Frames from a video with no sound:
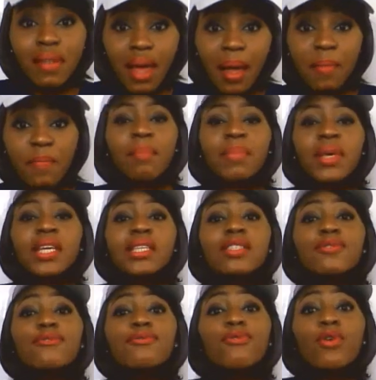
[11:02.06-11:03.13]
them,
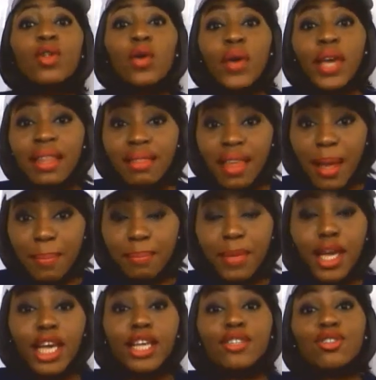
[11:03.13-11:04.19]
because following them
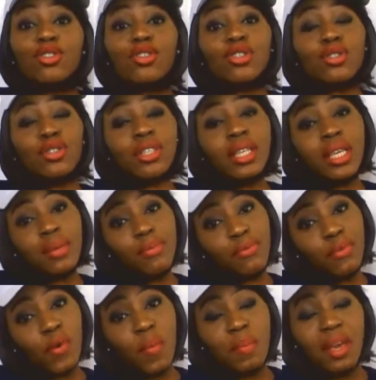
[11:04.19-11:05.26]
is just to keep
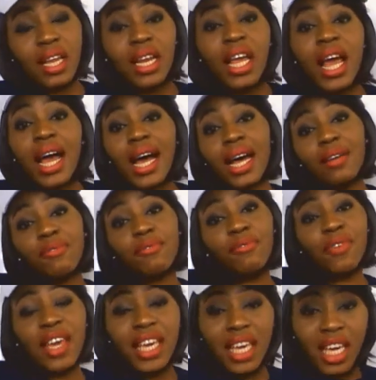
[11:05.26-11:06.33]
forming and
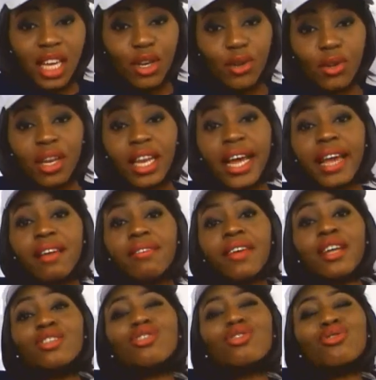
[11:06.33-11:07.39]
faking your life
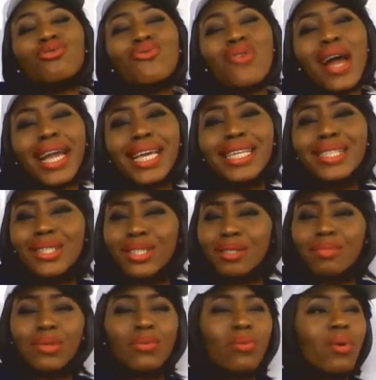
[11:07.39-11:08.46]
and trying
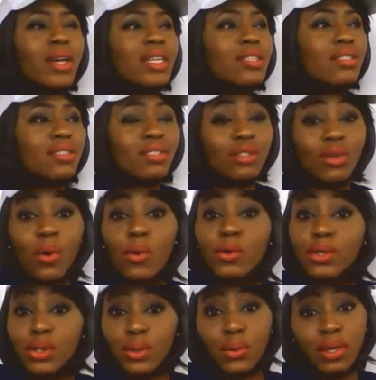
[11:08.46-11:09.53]
to be what is
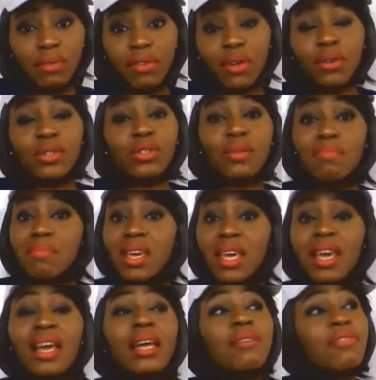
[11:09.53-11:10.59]
so difficult. To
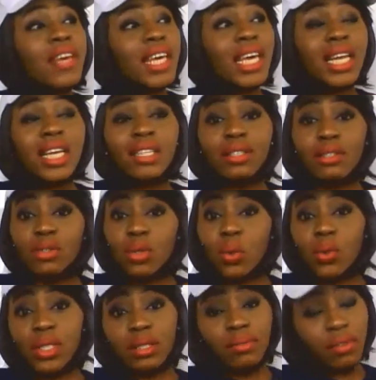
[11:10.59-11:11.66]
me, faking is
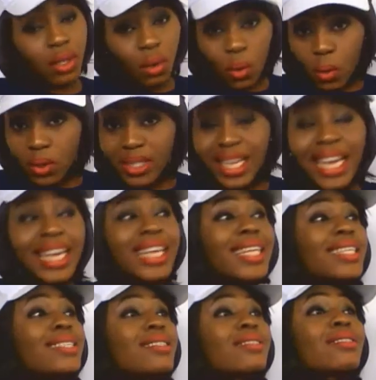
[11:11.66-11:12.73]
so difficult.
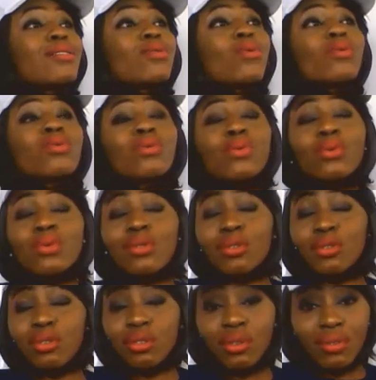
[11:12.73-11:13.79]
It is so
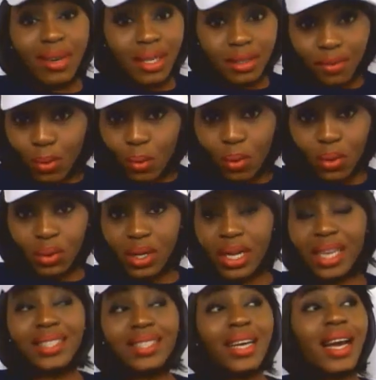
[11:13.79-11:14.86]
stressful.
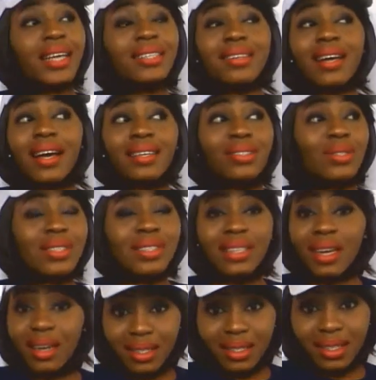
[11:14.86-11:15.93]
I
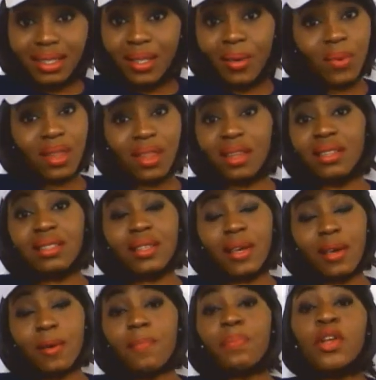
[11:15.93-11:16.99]
just can't deal with it.
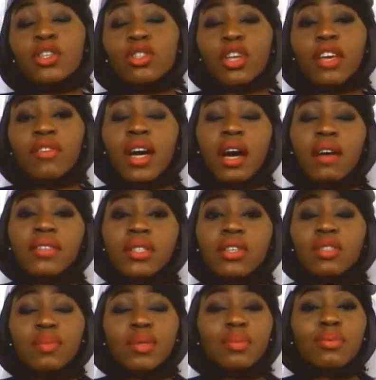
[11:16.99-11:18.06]
Yeah. So if you have
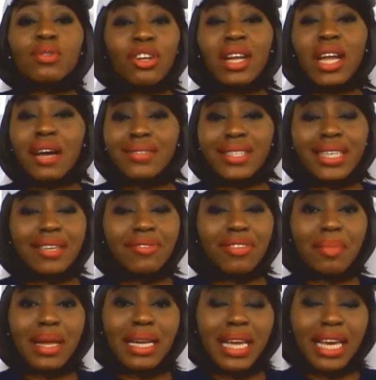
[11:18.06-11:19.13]
such people, you don't have to give
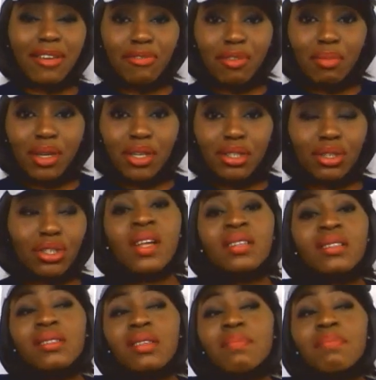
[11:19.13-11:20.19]
them any information.
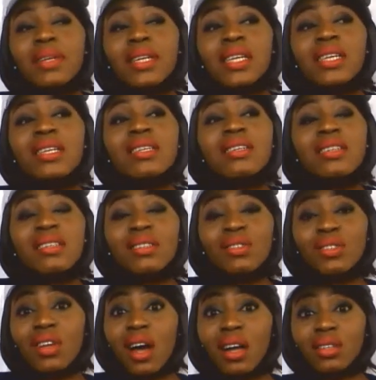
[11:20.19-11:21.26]
Simply
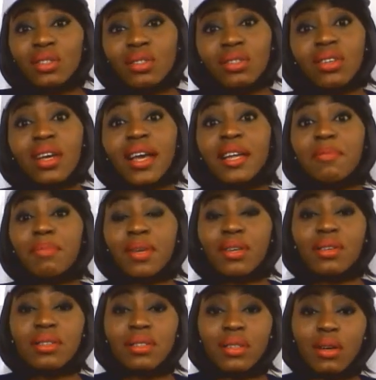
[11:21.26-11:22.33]
detach and be
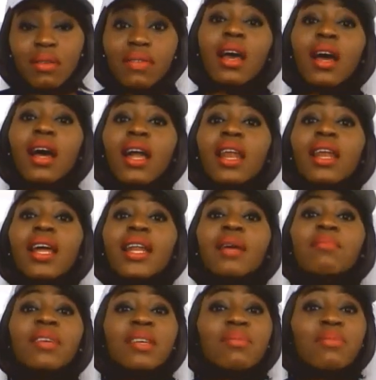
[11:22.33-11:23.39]
yourself and let
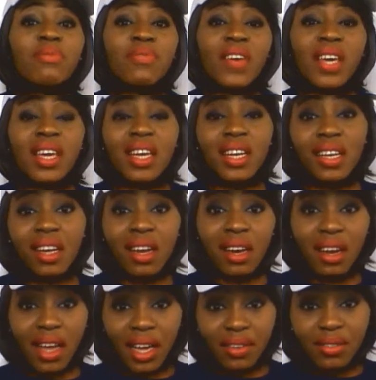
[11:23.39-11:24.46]
them keep faking their
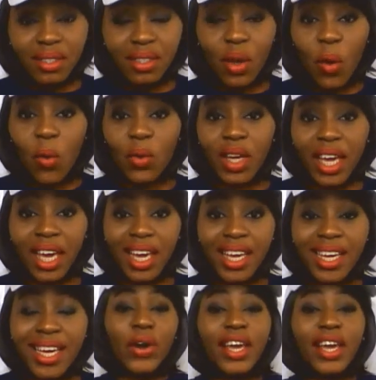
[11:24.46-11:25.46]
lives. Okay